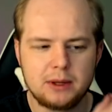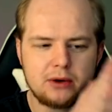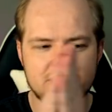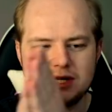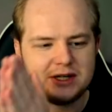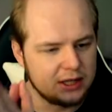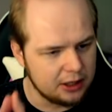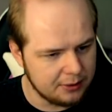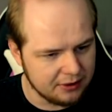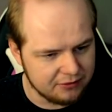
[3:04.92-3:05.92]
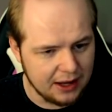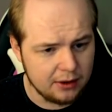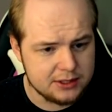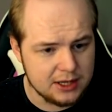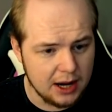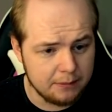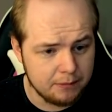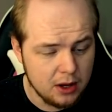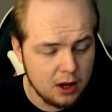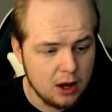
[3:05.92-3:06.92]
Bitcoin sees a little bit of downside,
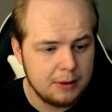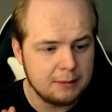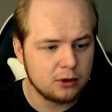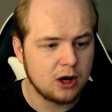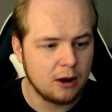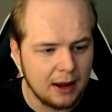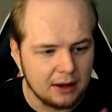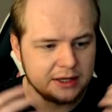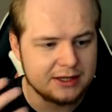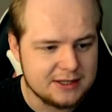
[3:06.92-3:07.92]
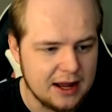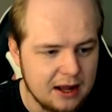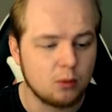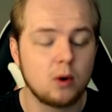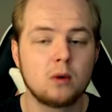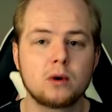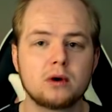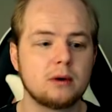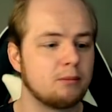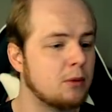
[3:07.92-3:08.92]
people come out and say, well,
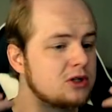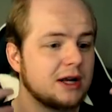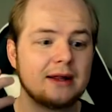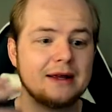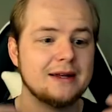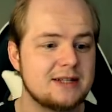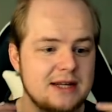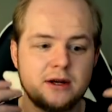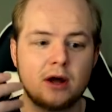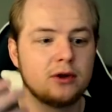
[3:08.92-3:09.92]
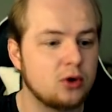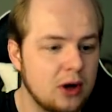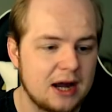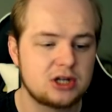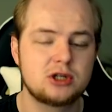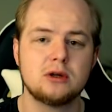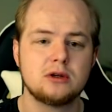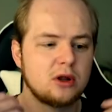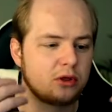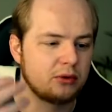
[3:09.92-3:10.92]
we're most likely going to see another crash to,
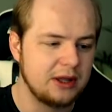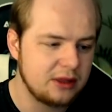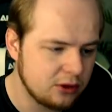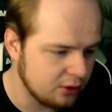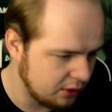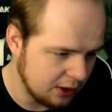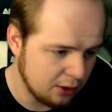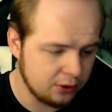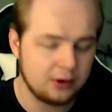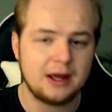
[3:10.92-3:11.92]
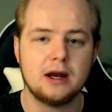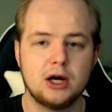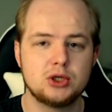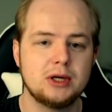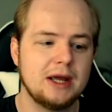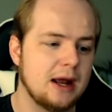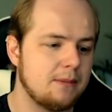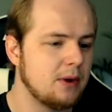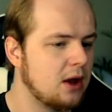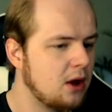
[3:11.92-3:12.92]
to three, three, you know, thirty-eight hundred again,